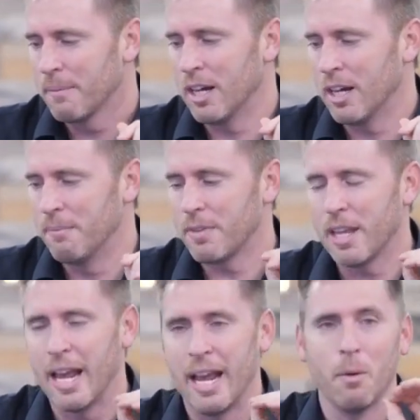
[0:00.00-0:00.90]

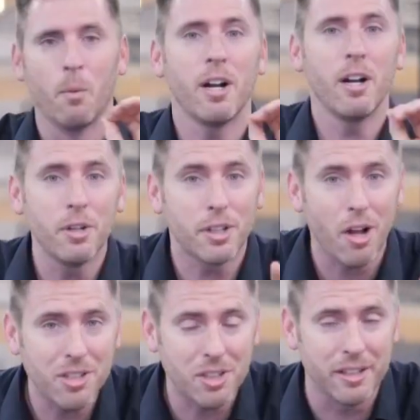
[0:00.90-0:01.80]
And I want to know your
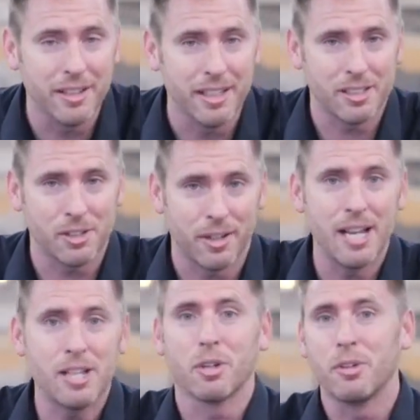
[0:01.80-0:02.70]
thoughts on this,
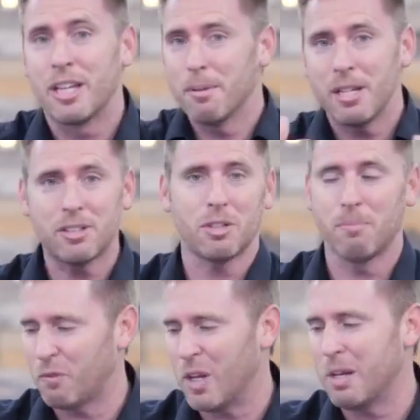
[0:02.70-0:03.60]
okay? So give me
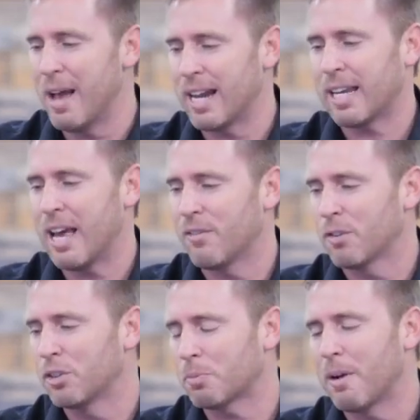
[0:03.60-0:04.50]
some feedback. Kevin
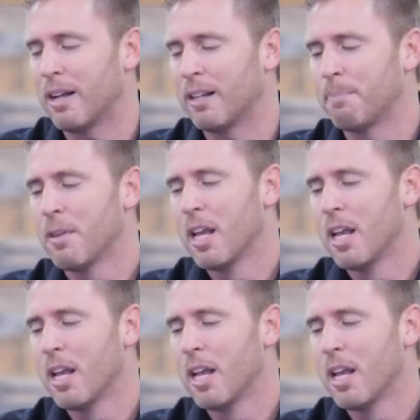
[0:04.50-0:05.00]
responded,